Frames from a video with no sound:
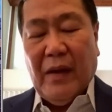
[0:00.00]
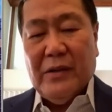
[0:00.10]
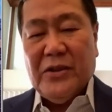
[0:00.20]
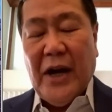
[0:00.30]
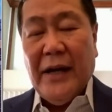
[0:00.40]

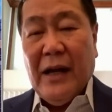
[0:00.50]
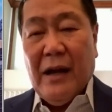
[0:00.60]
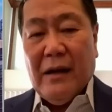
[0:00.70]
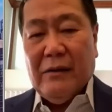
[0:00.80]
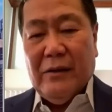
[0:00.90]
China,
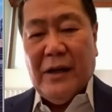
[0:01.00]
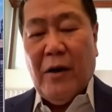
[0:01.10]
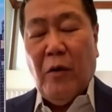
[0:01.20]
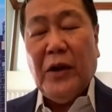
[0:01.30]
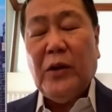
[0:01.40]
there are
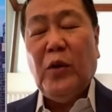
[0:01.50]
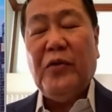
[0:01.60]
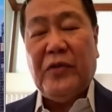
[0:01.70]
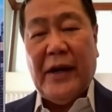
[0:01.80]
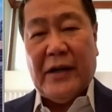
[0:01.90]
only two
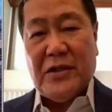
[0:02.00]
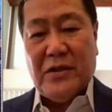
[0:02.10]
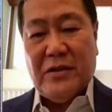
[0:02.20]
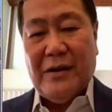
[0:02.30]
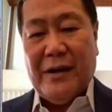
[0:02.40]
things,
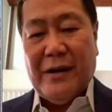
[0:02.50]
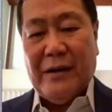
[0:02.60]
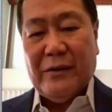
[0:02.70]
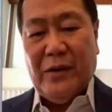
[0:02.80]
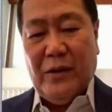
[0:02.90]

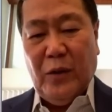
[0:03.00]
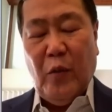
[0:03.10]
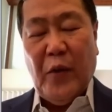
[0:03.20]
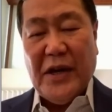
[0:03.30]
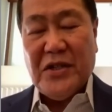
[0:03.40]
two
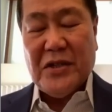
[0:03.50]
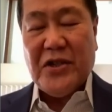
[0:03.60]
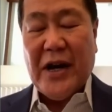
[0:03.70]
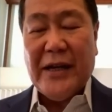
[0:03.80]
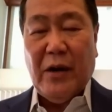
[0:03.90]
ways that
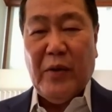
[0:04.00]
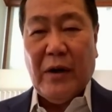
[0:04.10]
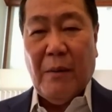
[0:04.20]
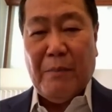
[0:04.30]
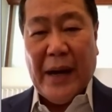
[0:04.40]
China will
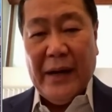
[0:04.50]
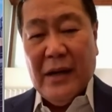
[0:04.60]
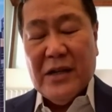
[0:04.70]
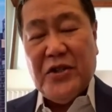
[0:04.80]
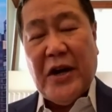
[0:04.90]
comply.
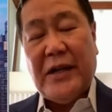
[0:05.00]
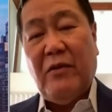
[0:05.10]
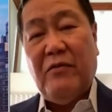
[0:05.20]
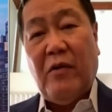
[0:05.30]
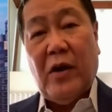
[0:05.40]
China
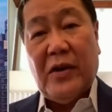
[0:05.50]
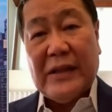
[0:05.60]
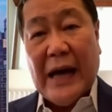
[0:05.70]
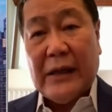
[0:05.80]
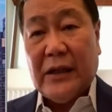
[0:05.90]

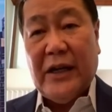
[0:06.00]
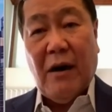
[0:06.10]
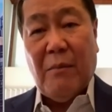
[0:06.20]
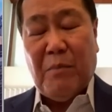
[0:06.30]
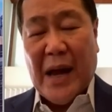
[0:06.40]
voluntarily
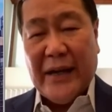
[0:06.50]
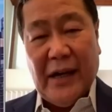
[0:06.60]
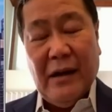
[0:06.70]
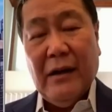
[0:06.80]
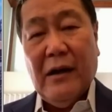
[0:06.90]
complying,
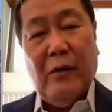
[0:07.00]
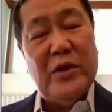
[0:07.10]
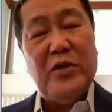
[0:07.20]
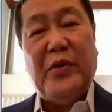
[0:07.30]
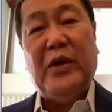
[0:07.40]

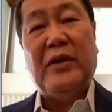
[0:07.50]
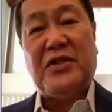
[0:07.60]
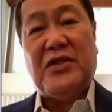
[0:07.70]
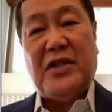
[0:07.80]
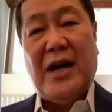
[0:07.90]
which we do not
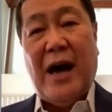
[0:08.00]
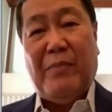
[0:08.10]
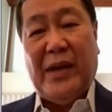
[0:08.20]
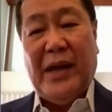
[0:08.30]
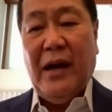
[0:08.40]
see
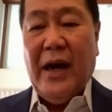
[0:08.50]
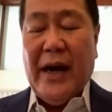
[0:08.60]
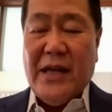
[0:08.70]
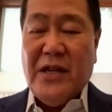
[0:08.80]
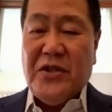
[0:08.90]
happening,
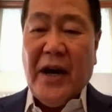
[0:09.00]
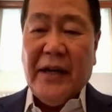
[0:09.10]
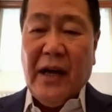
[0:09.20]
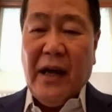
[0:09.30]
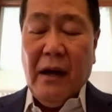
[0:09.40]
and
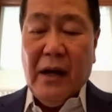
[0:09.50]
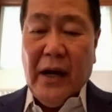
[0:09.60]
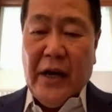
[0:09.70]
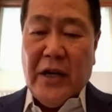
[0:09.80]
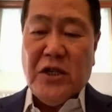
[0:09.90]
China
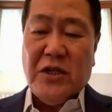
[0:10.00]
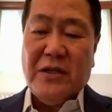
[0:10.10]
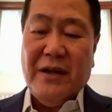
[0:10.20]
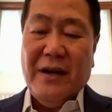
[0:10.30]
is